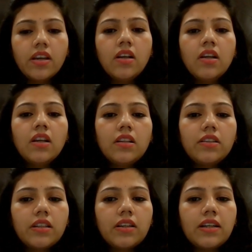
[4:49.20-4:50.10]
Okay,
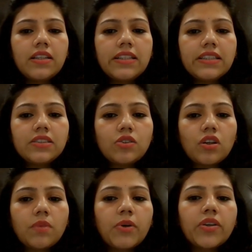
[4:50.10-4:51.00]
let's
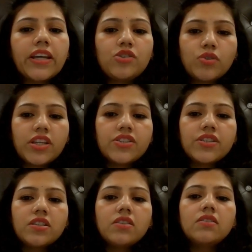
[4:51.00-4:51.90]
talk about
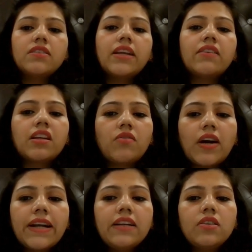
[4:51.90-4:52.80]
education. Then
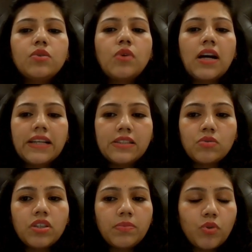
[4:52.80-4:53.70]
required to high
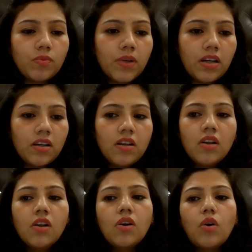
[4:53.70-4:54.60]
school diploma
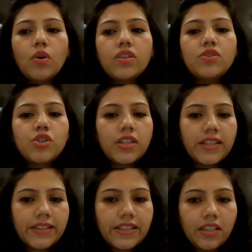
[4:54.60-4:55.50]
or
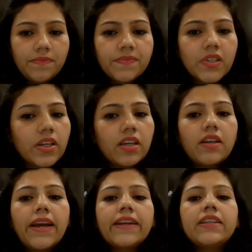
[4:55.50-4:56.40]
GED.
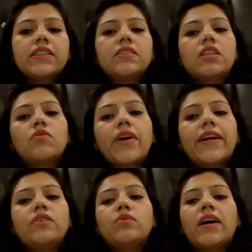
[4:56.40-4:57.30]
Okay, and it is
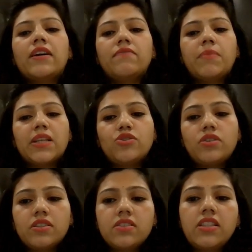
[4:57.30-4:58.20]
required to have
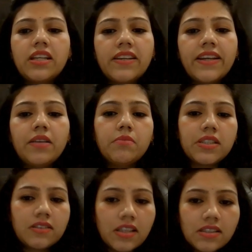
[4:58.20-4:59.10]
bachelor's degree in
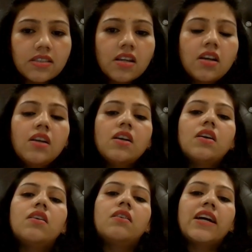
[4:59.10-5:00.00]
business,
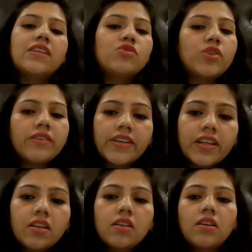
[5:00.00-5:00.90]

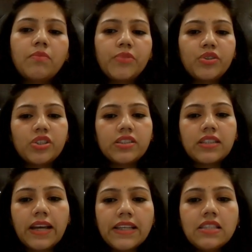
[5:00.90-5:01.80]
engineering, computer
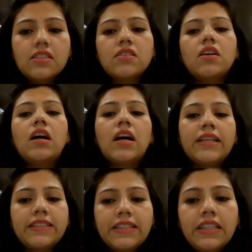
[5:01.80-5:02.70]
science,
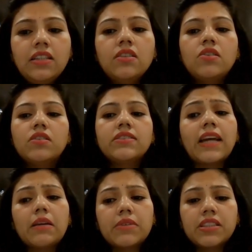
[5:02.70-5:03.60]
IT, or
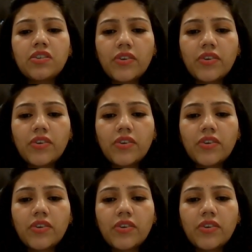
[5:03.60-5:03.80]
cyber